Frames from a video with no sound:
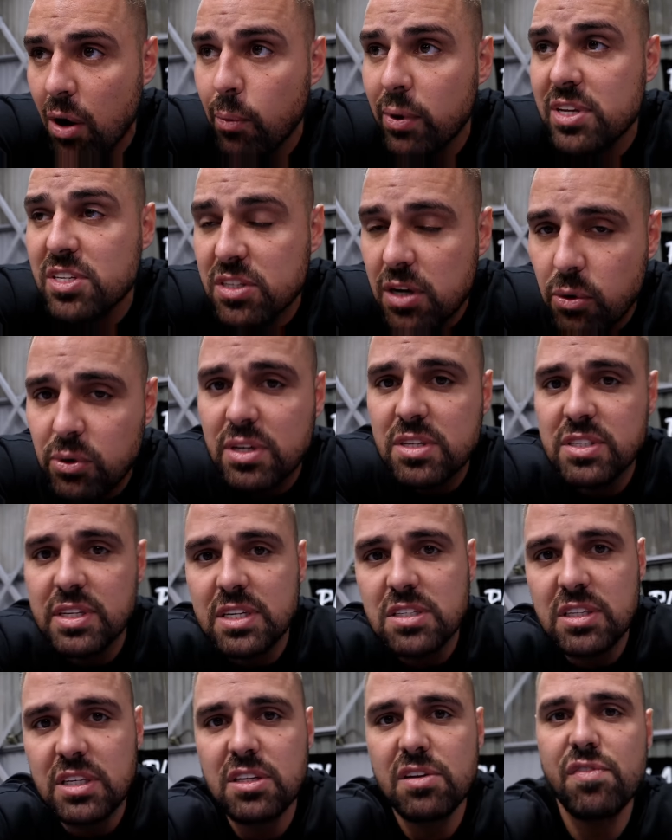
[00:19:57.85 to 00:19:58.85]
We sold his C
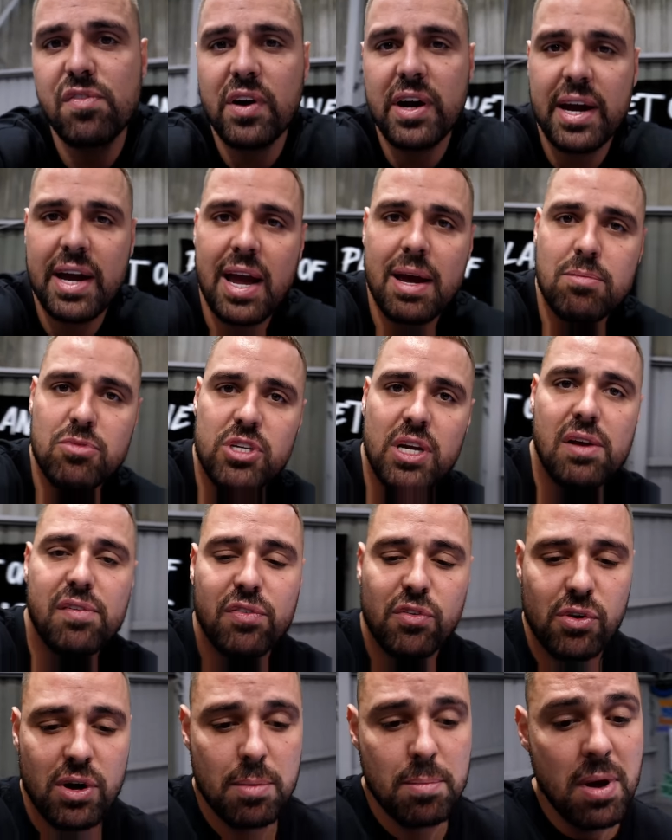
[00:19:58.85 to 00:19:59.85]
sixty-three A M G
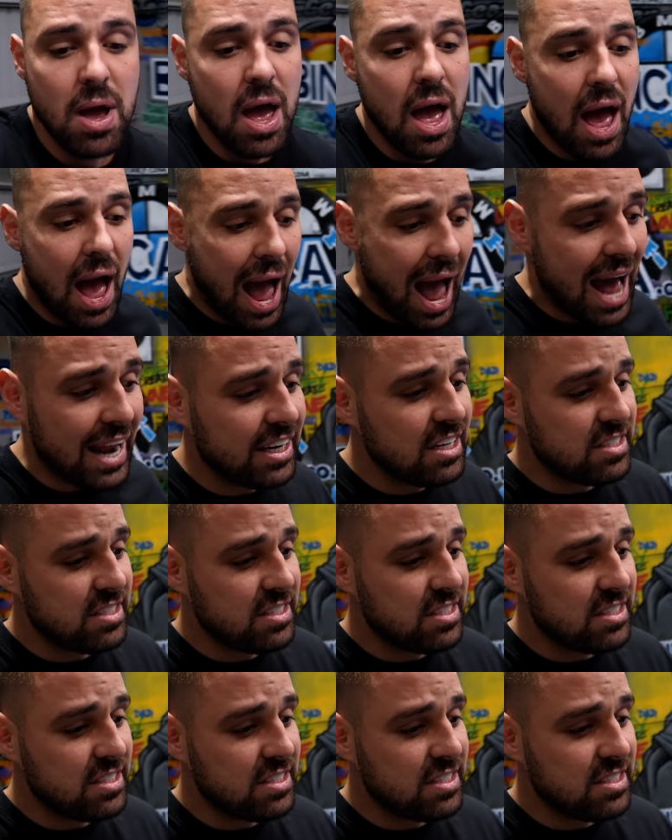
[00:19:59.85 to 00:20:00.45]
for him, and